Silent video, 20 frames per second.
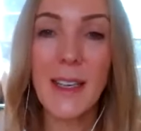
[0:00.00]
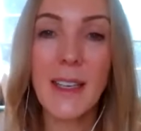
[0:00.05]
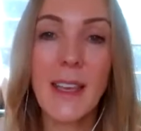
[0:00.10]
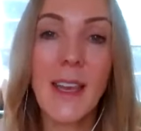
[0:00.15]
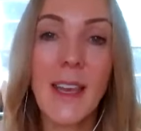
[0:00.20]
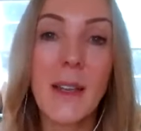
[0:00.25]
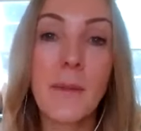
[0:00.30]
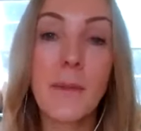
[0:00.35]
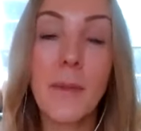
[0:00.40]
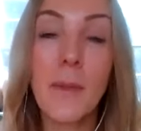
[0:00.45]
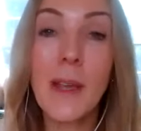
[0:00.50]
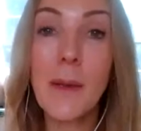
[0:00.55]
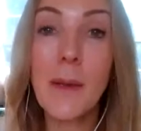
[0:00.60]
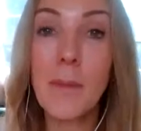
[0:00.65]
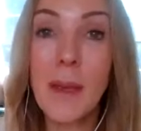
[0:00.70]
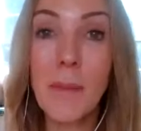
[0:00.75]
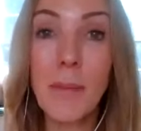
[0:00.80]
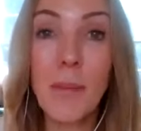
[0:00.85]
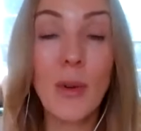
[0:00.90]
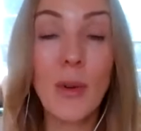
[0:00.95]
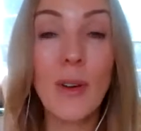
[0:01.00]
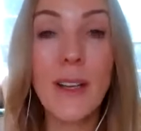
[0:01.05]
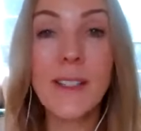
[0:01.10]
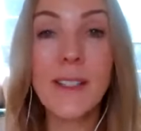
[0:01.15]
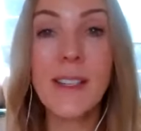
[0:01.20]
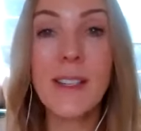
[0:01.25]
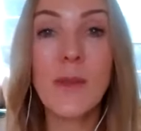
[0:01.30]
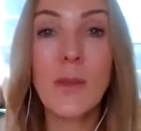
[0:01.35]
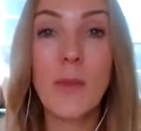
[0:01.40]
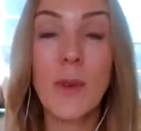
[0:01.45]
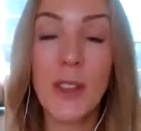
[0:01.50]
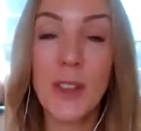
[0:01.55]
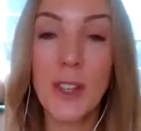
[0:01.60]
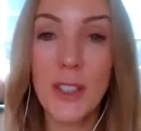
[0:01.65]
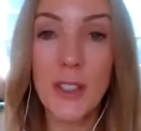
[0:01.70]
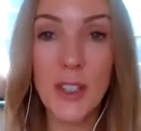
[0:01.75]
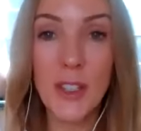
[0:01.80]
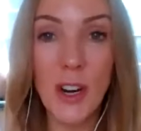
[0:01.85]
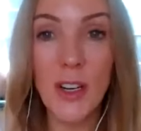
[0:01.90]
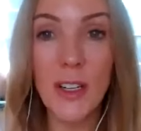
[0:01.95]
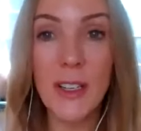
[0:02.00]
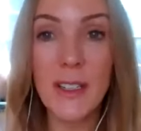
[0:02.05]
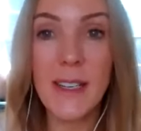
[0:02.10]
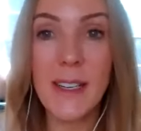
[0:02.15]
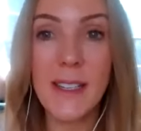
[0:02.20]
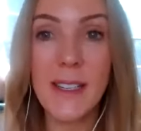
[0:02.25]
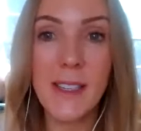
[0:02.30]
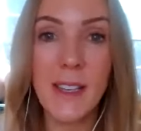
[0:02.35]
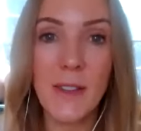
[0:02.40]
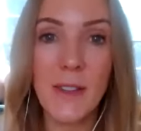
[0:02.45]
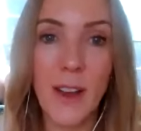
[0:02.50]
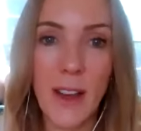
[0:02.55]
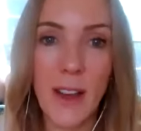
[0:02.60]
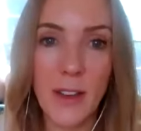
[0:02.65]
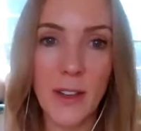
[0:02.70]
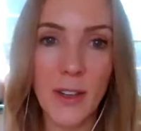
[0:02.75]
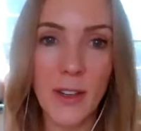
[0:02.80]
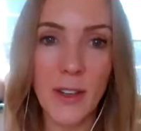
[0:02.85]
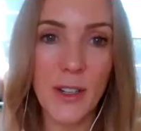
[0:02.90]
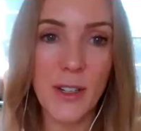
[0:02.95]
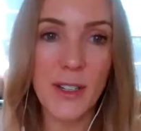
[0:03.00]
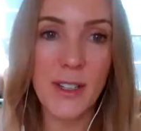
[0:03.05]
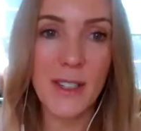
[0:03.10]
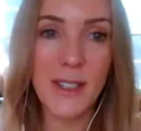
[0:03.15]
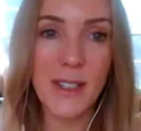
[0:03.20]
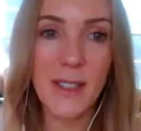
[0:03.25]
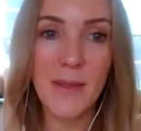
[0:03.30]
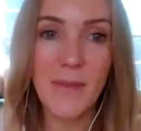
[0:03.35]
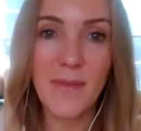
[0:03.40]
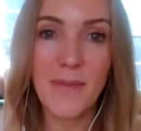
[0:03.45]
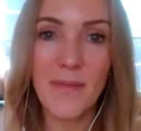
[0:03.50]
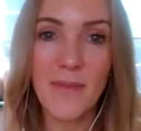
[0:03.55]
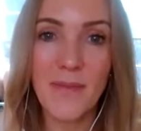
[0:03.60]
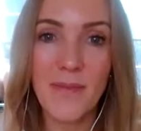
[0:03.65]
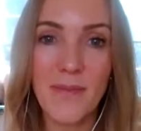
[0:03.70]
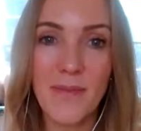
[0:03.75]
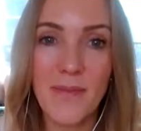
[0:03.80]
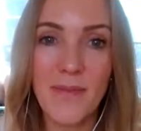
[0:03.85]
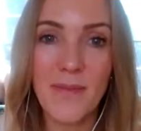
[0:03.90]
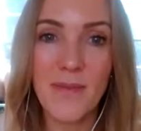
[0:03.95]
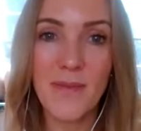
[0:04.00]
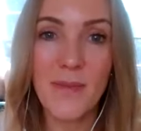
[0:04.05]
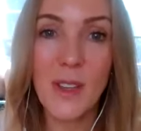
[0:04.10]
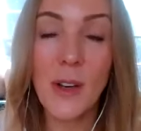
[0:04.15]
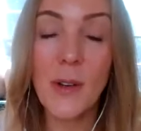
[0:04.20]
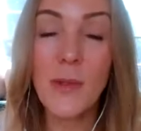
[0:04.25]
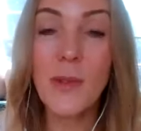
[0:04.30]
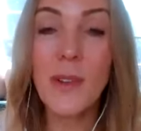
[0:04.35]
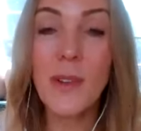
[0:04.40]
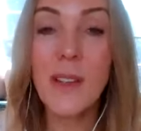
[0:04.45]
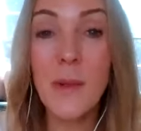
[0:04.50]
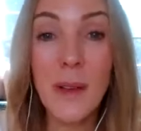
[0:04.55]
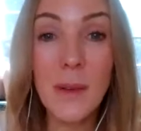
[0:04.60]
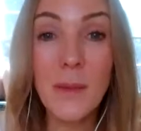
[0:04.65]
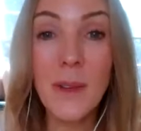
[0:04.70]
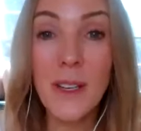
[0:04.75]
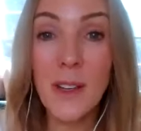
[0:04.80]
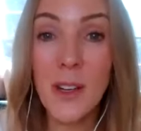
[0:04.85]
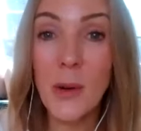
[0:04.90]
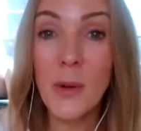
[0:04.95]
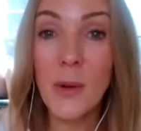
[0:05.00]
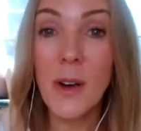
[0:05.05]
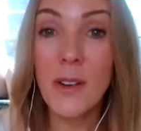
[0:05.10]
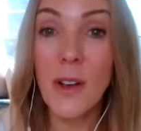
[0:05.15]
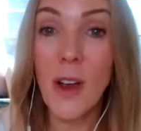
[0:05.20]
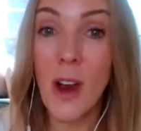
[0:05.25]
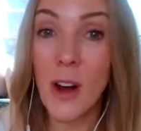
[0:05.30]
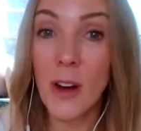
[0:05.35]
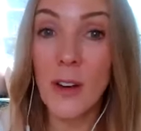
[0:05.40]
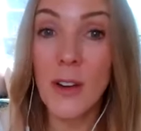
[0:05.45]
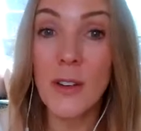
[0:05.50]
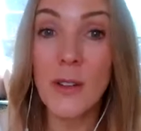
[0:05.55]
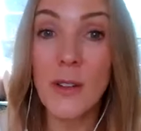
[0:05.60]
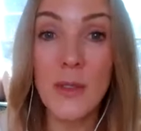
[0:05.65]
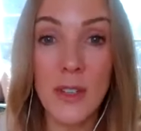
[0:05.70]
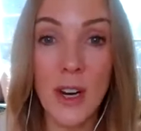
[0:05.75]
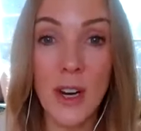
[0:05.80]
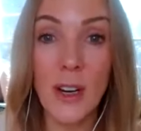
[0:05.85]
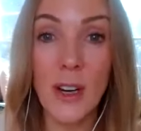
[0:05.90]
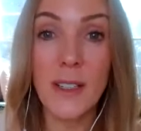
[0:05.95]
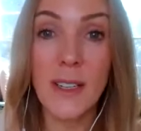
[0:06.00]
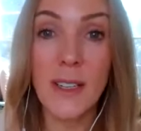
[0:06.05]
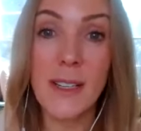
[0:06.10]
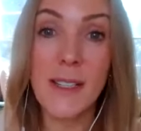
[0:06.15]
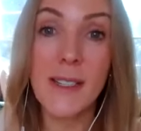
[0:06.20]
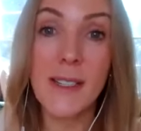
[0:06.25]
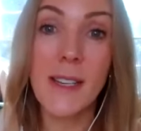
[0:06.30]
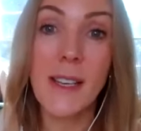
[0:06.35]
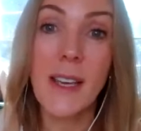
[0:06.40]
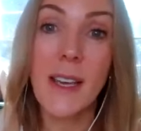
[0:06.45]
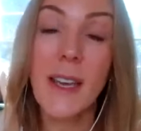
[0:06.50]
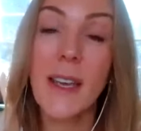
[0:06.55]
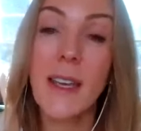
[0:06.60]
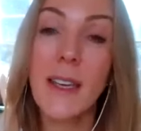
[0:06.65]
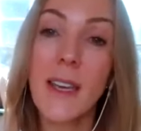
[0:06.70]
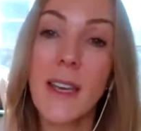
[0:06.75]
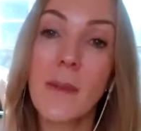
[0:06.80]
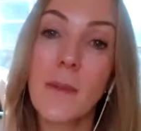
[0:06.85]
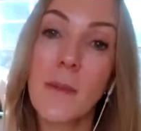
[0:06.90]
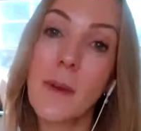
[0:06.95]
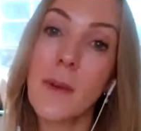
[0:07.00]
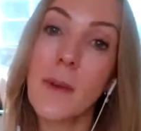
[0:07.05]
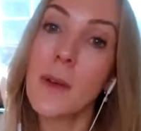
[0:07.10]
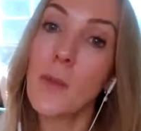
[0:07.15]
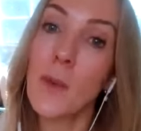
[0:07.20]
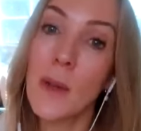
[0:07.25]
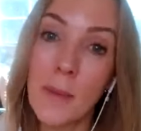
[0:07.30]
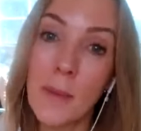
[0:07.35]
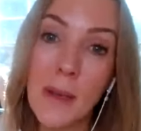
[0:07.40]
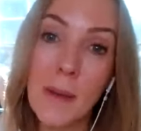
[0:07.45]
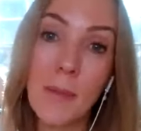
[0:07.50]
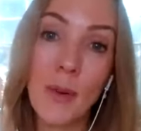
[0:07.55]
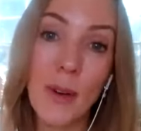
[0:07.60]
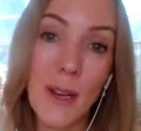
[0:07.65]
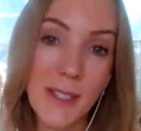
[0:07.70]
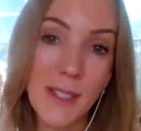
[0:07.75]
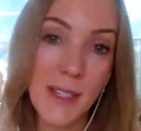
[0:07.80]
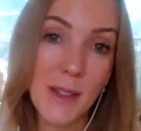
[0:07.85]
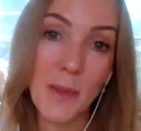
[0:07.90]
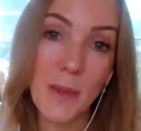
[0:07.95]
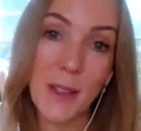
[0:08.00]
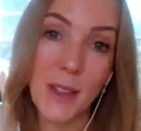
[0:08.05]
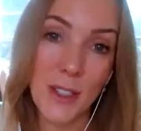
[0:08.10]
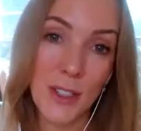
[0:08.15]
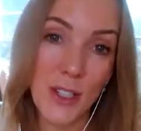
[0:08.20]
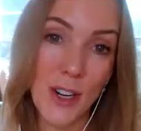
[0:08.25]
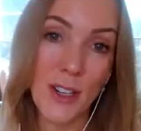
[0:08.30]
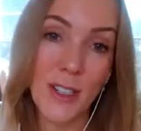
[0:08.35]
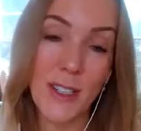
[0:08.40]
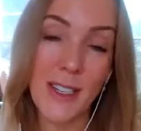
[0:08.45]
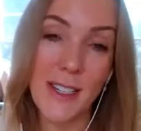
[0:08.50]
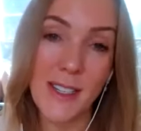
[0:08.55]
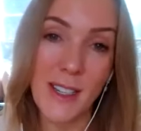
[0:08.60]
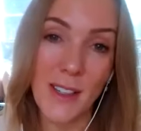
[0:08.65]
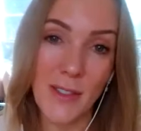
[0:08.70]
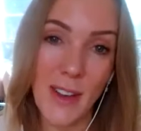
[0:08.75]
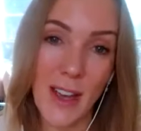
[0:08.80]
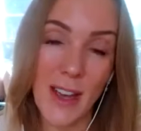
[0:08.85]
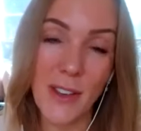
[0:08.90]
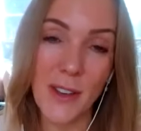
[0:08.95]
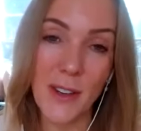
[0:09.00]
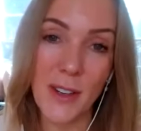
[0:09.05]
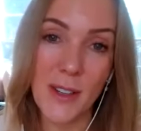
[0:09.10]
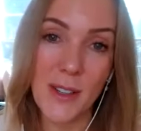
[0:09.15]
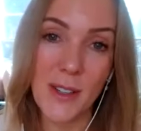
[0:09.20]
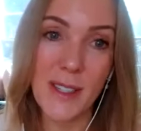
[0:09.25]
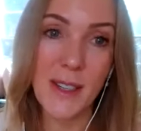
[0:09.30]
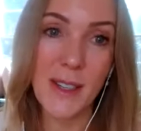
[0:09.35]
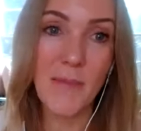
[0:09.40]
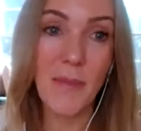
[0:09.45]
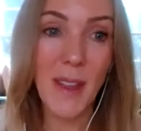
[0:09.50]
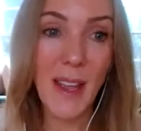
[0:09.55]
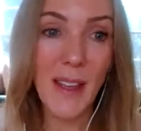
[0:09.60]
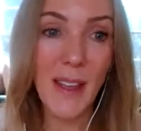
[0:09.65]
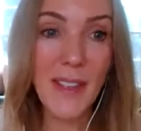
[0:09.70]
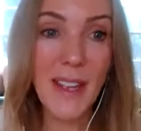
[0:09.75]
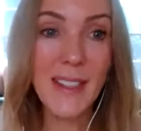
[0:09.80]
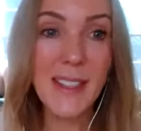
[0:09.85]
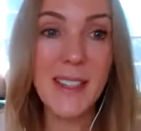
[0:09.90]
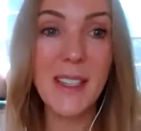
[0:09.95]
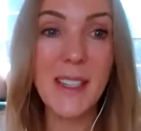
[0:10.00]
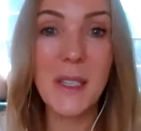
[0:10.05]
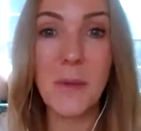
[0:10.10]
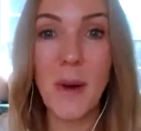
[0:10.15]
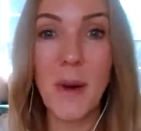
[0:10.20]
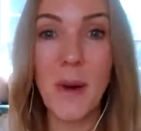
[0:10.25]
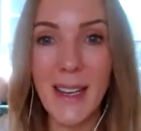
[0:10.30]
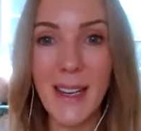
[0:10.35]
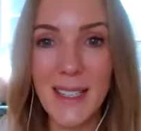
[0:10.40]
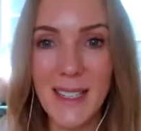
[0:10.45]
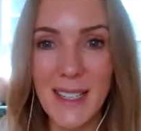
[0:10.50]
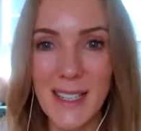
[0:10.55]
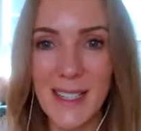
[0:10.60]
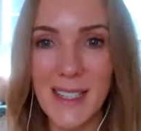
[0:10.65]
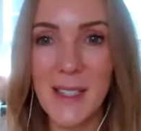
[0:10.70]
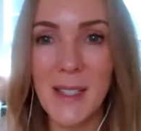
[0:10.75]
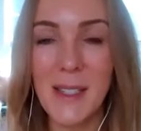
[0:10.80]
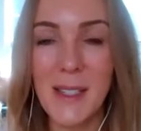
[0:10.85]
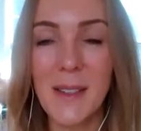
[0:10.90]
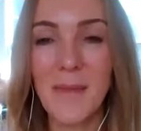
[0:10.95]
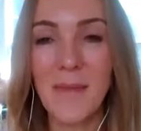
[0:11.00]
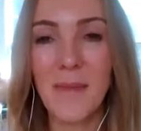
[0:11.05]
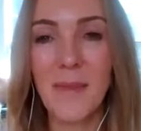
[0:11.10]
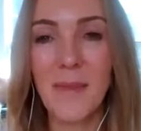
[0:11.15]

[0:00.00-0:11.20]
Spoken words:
can we be present with the darkness of others. Only when we know our own darkness can we be present with the darkness of others. And that's this practice,